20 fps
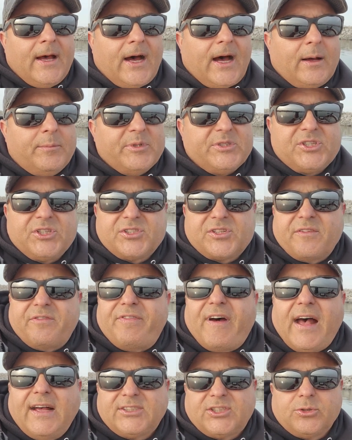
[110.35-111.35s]
It's just a
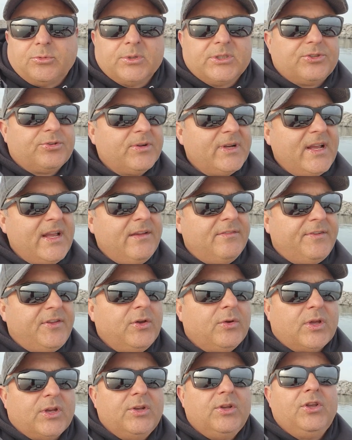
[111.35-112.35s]
faster retrieve.
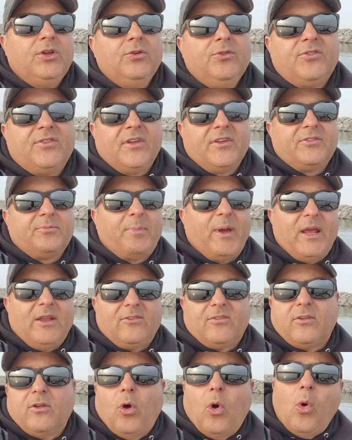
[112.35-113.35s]
You can use this
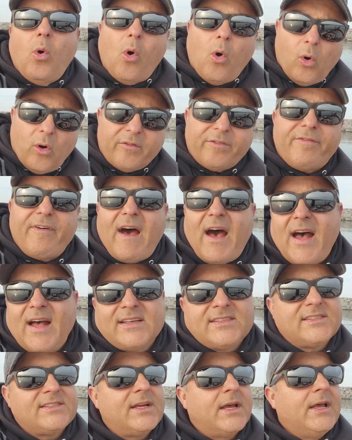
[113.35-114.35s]
bait slow or
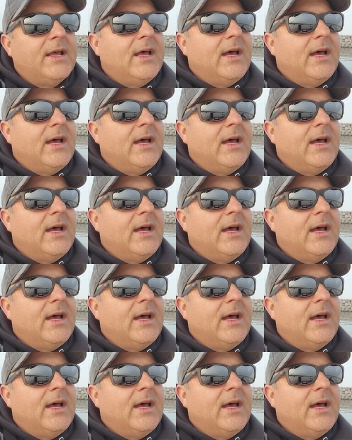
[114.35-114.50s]
fast.